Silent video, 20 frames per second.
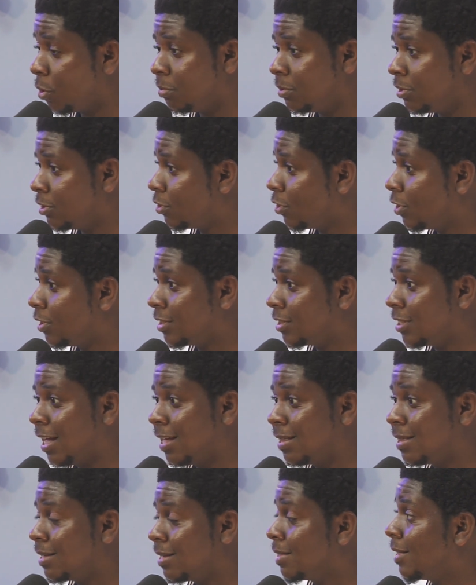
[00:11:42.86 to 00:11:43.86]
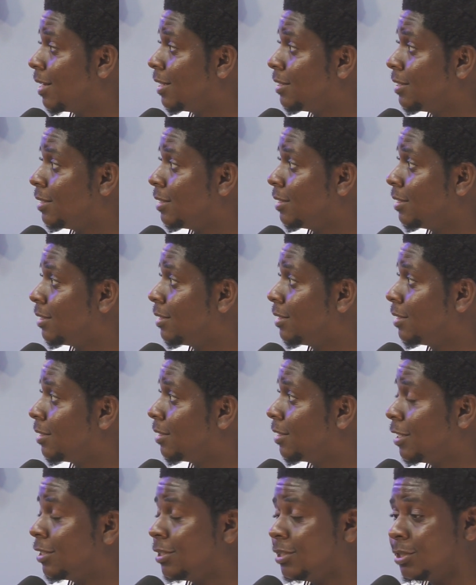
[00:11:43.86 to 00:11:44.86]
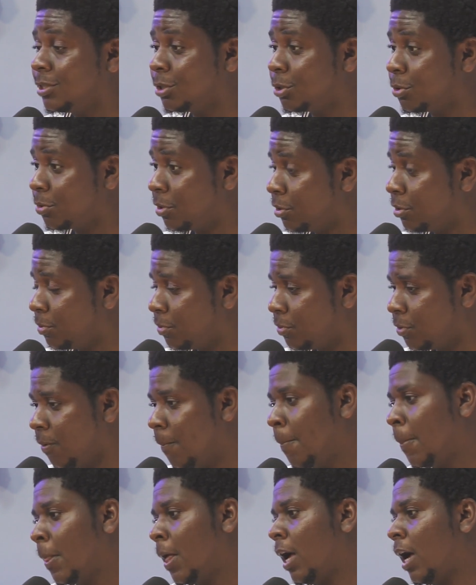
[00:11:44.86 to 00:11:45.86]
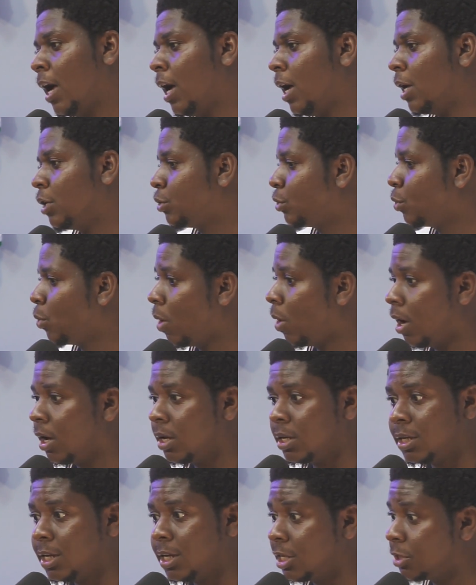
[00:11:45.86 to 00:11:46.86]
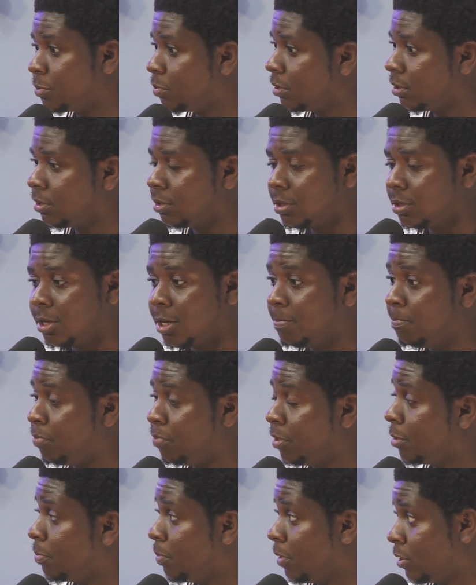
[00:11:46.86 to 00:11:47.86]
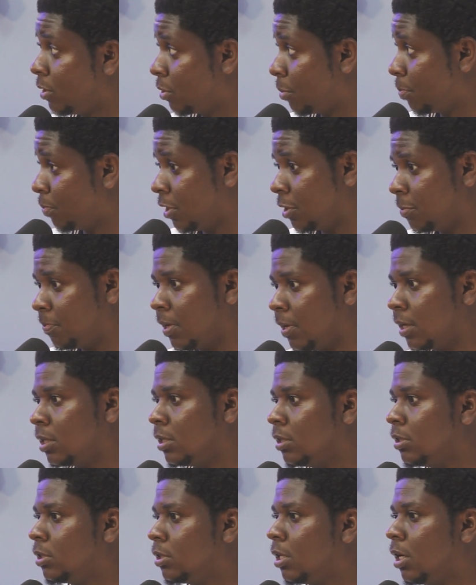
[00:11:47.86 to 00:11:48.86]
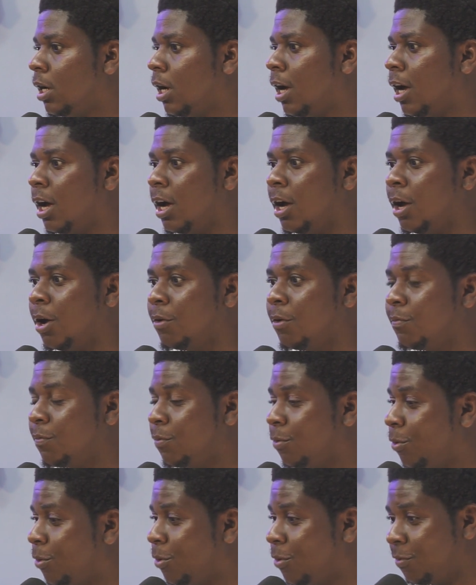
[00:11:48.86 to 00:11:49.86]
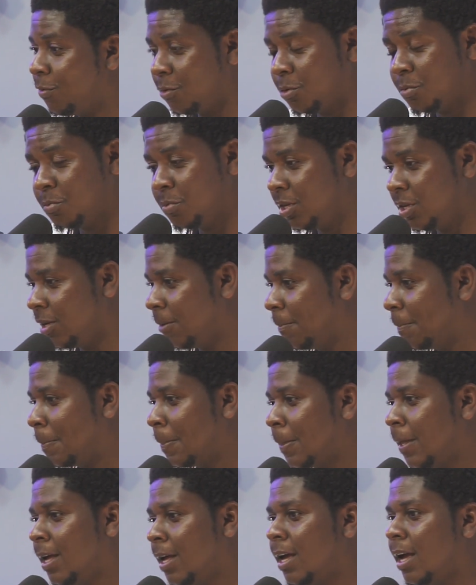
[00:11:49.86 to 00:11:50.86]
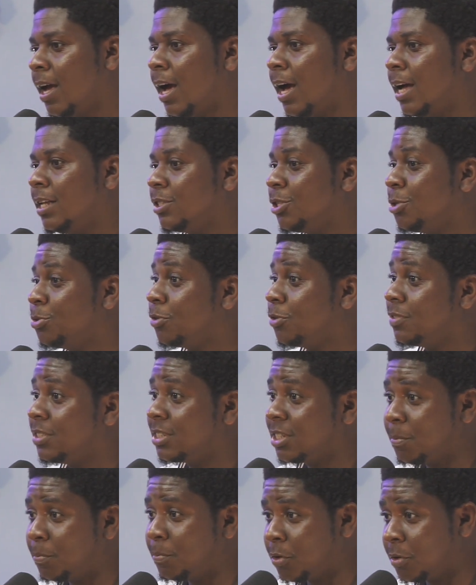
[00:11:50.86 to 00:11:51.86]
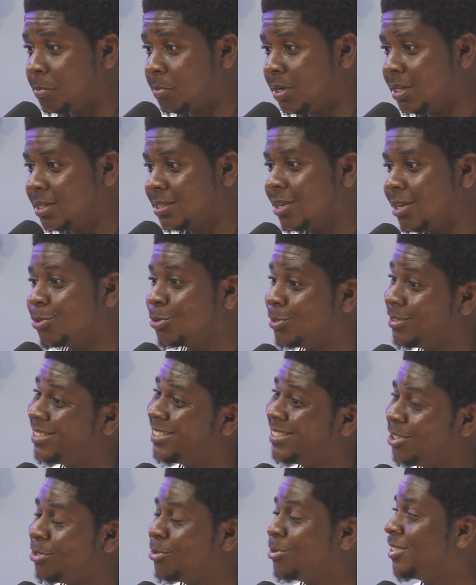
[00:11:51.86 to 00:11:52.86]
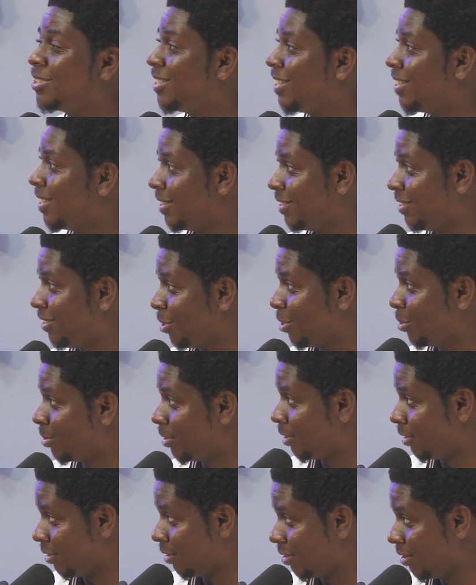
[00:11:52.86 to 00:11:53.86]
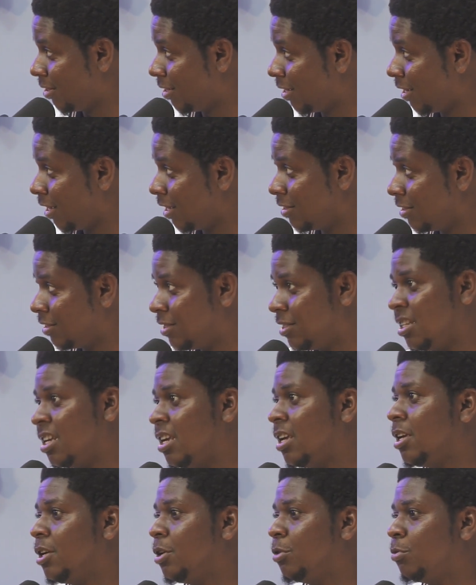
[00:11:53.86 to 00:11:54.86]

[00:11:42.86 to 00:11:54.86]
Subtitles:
in all competitions. I think that is incredible. So he has been a big surprise package for me. And in terms of disappointment, I would still stay at Chelsea and